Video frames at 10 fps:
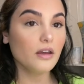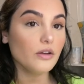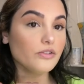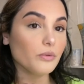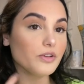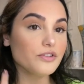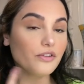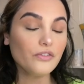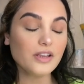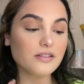So once
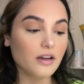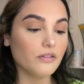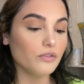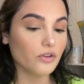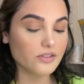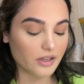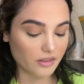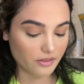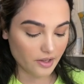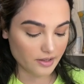your face kind of looks
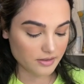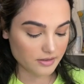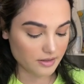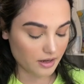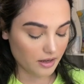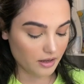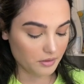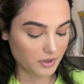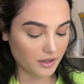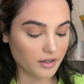like this,
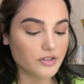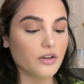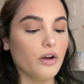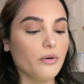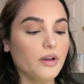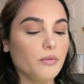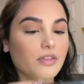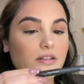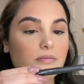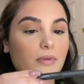I like to go in
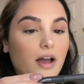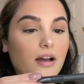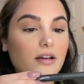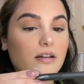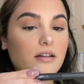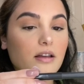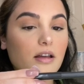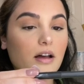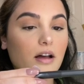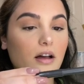with this MAC
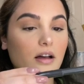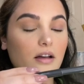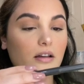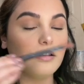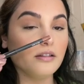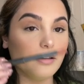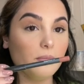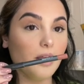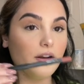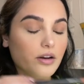lip
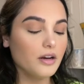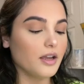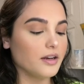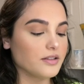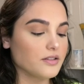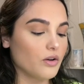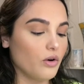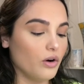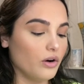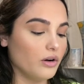liner, and it's
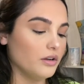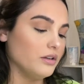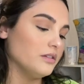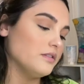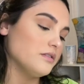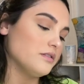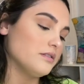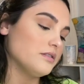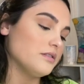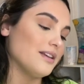called
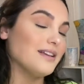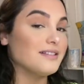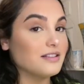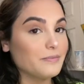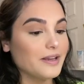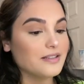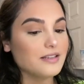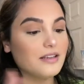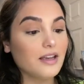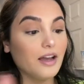Nice and Spicy.